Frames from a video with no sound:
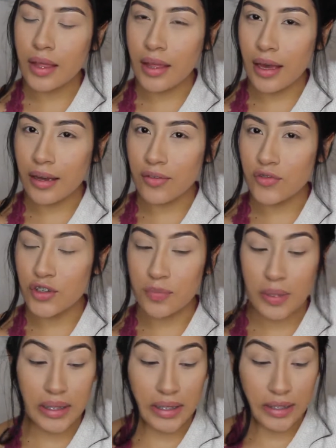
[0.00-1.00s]
yeah, I've
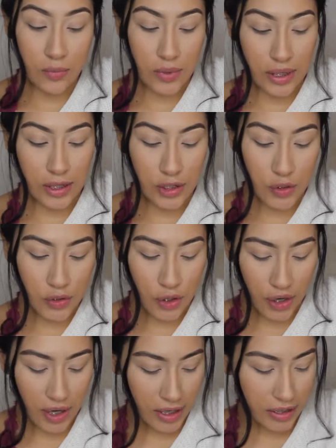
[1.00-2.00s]
just been lazy with it, so
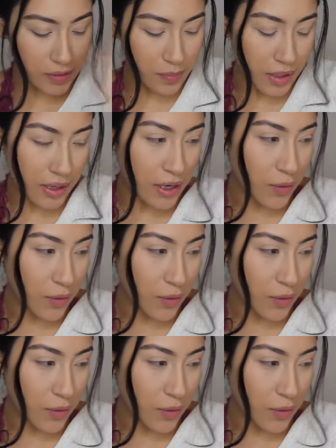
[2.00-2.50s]
sorry guys. But